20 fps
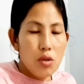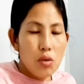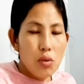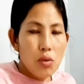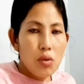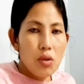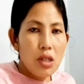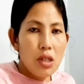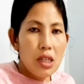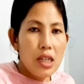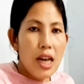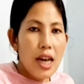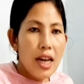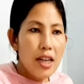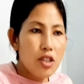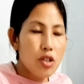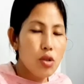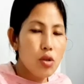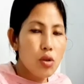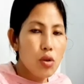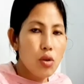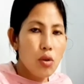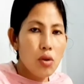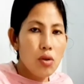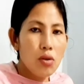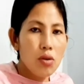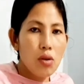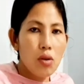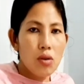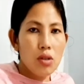So it has
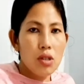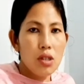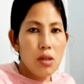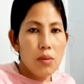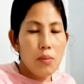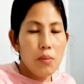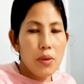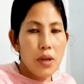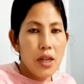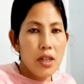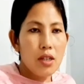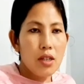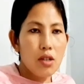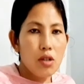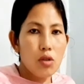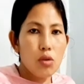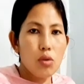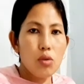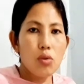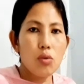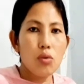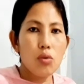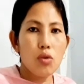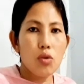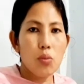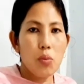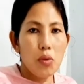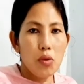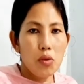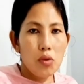grown on the bread through
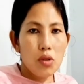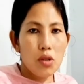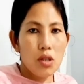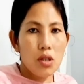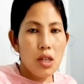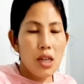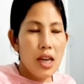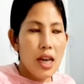spores.